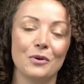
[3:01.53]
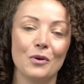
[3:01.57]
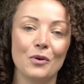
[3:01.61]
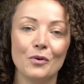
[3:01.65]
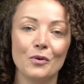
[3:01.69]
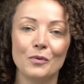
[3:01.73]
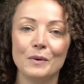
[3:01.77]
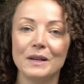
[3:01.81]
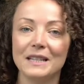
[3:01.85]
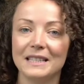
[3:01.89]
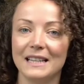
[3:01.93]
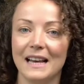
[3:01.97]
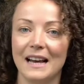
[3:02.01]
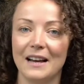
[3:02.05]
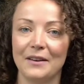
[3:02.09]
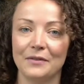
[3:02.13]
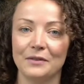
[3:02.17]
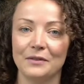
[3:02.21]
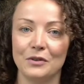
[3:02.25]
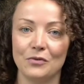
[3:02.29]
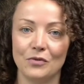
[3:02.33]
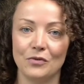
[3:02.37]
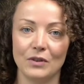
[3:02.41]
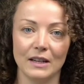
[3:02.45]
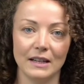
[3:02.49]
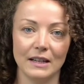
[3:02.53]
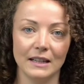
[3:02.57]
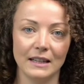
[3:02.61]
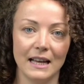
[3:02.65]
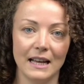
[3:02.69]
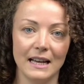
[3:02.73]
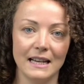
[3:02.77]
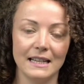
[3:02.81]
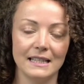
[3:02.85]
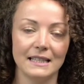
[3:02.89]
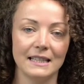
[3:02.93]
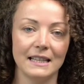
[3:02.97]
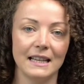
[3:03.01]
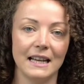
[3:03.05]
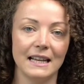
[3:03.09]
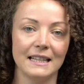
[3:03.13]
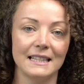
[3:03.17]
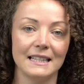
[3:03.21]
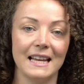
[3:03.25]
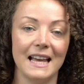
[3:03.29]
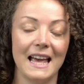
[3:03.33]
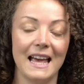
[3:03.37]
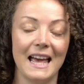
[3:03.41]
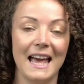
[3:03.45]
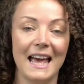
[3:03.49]
you always have to realize
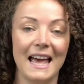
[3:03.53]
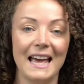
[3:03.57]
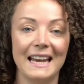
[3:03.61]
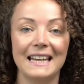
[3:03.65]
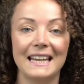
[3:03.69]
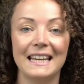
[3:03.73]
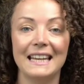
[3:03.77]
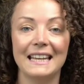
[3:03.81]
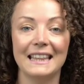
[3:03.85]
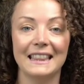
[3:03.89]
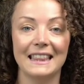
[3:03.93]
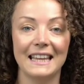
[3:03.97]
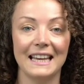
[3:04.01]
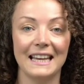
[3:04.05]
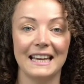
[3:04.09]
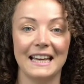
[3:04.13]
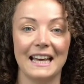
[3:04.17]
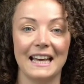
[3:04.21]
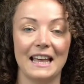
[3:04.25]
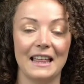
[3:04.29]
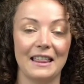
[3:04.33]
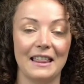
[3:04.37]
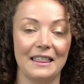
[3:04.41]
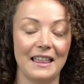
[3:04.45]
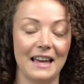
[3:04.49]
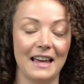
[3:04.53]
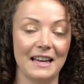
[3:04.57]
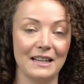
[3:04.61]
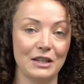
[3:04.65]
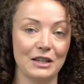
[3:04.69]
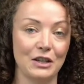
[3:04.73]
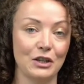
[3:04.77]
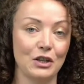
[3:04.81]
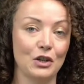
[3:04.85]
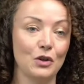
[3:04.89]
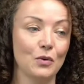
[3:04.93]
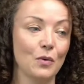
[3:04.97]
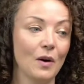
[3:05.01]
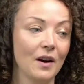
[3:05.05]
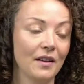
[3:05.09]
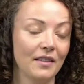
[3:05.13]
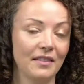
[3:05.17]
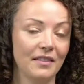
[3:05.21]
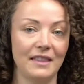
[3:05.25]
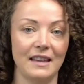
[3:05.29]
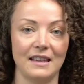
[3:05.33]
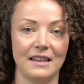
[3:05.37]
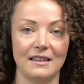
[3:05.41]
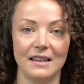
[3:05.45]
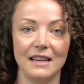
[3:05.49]
that anything that you are
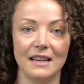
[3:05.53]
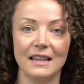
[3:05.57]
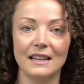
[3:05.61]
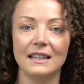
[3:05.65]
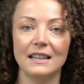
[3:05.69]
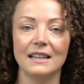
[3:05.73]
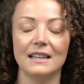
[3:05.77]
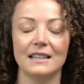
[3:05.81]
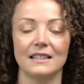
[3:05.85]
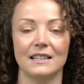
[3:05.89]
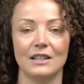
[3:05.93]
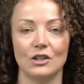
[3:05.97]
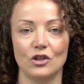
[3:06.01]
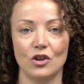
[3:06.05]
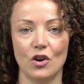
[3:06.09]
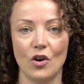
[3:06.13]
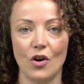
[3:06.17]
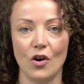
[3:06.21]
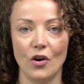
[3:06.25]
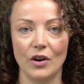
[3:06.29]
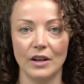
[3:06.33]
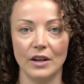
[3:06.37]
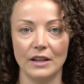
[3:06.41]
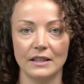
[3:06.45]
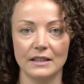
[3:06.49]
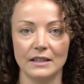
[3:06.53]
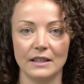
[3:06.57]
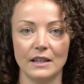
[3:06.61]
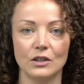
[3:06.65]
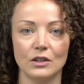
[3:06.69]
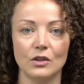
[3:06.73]
thinking is a choice.